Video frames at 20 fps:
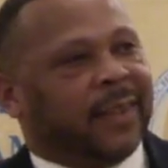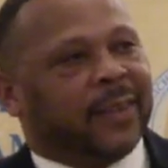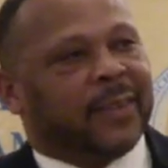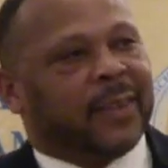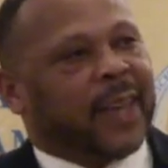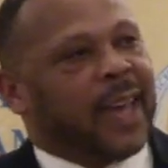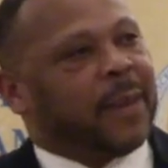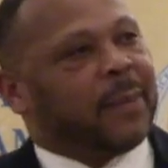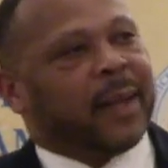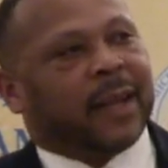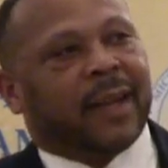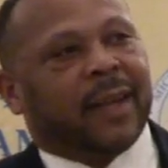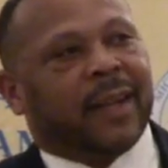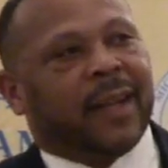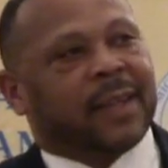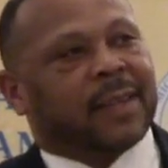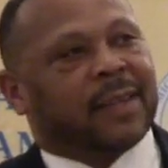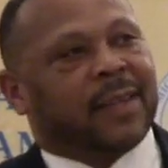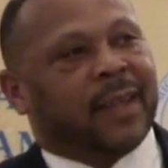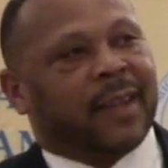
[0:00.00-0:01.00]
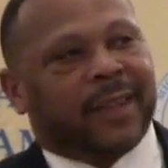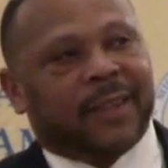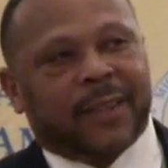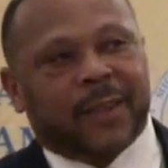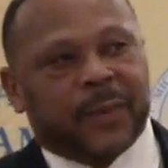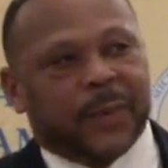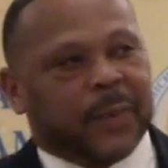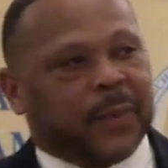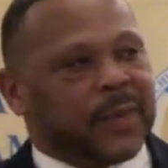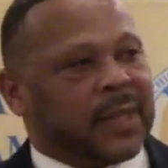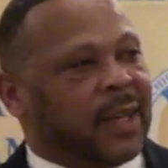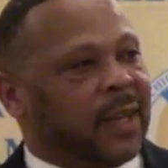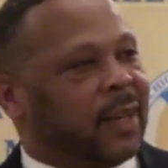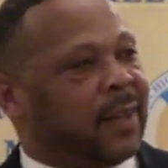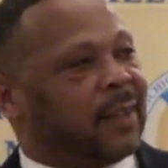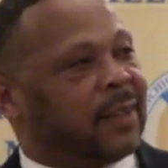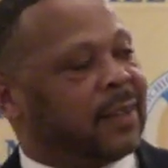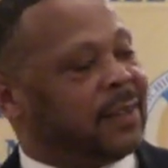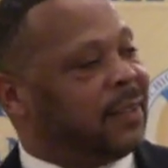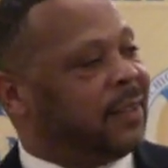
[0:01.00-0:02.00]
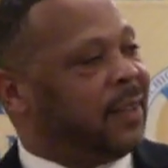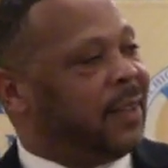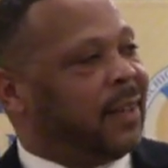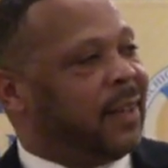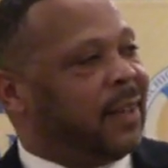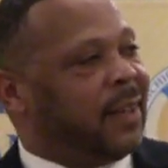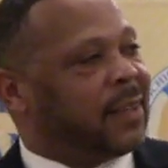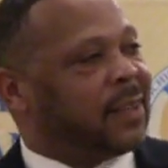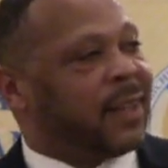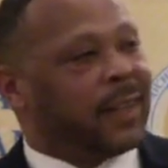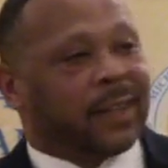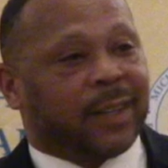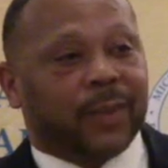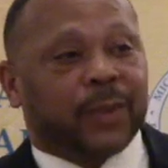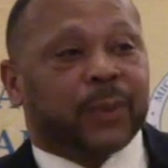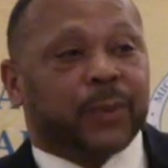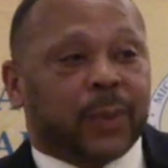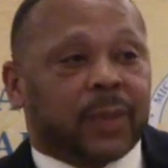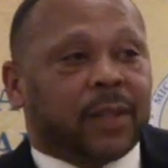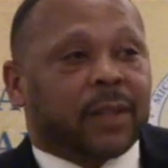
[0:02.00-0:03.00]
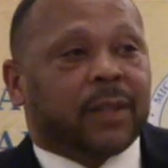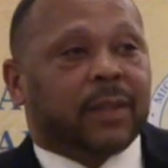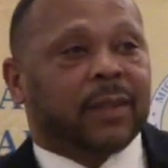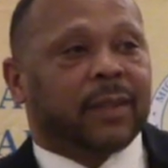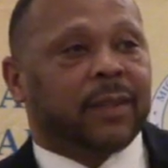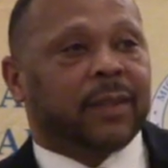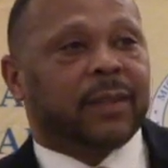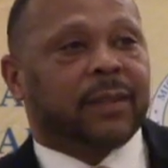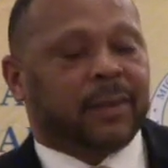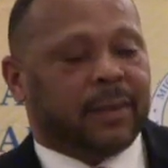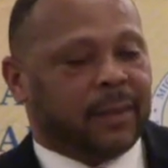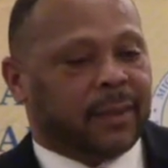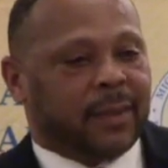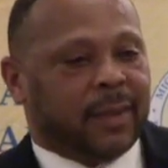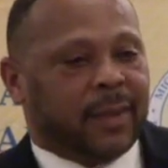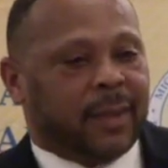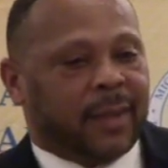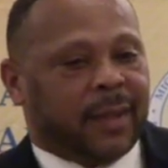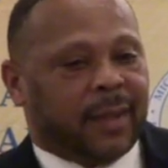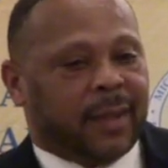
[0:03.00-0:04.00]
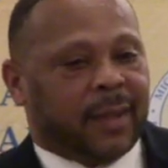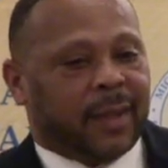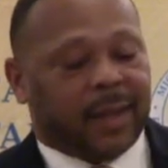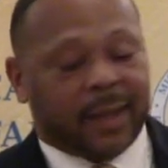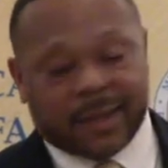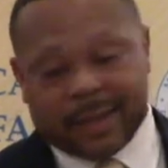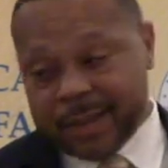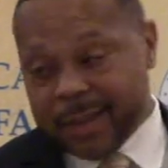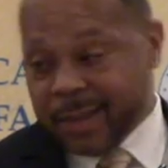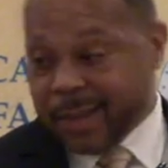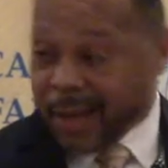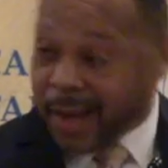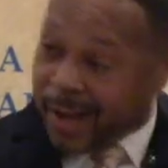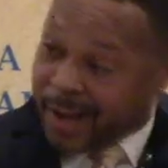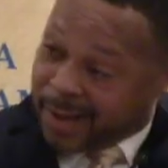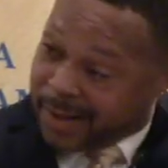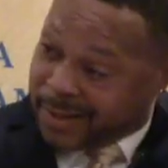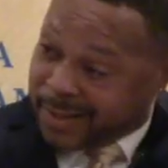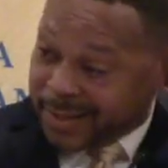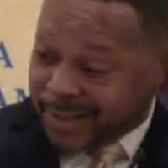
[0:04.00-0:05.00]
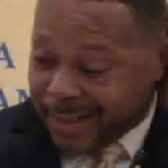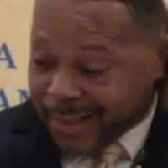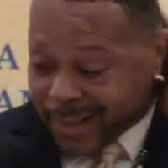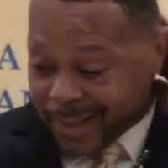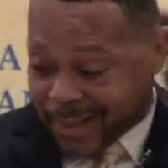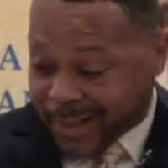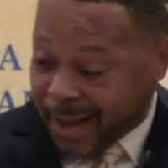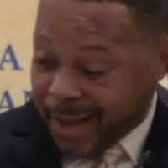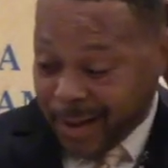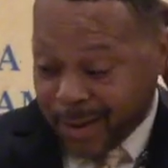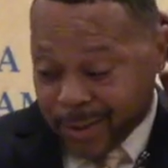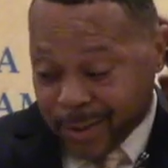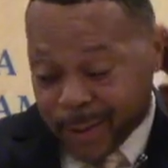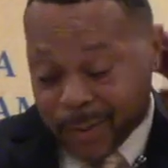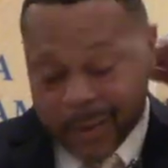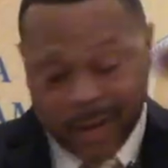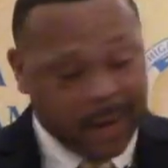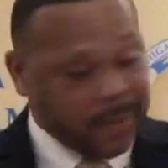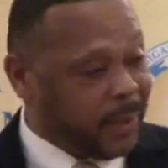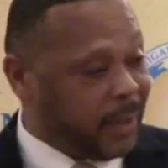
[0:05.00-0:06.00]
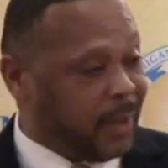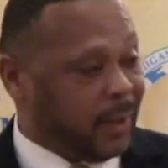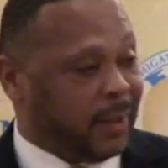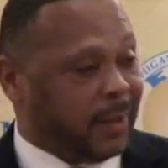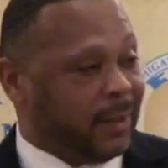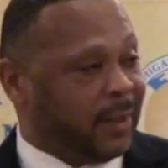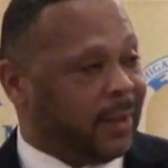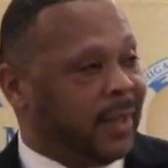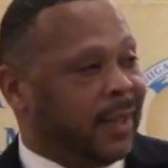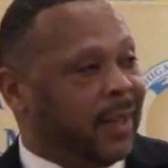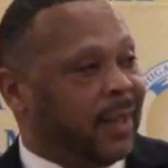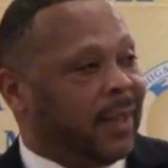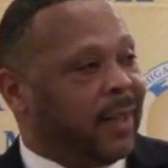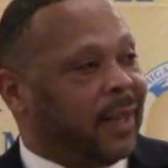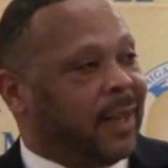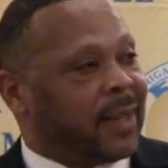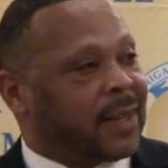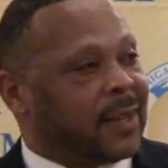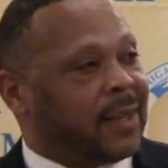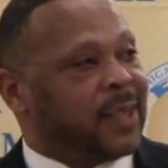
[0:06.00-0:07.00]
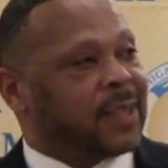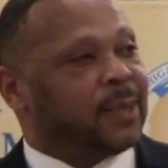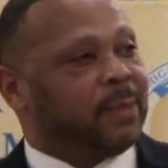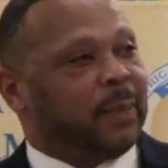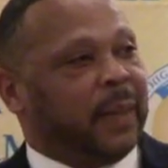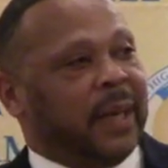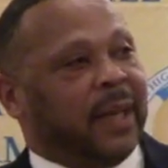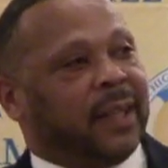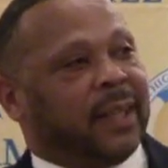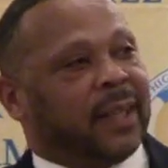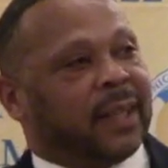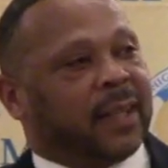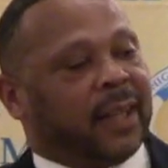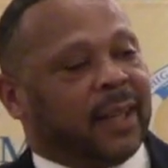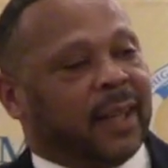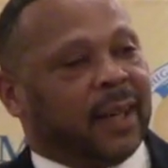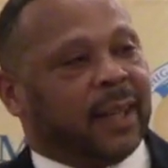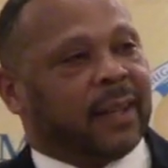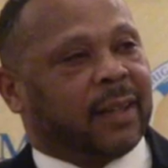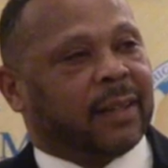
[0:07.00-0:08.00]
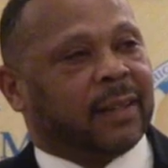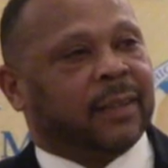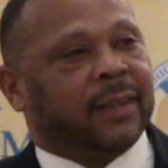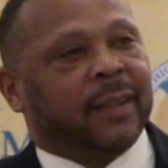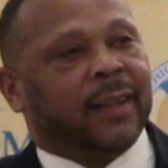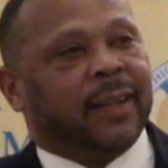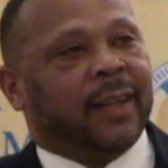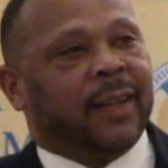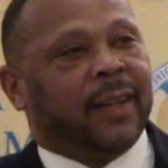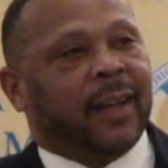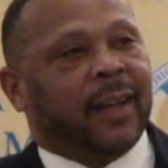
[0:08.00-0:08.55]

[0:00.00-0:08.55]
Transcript: Came back the next day. No one was here. He said, coach, what you going to do? I said, gosh. I said, I don't know what I'm going to do. I said, let's meet, get together.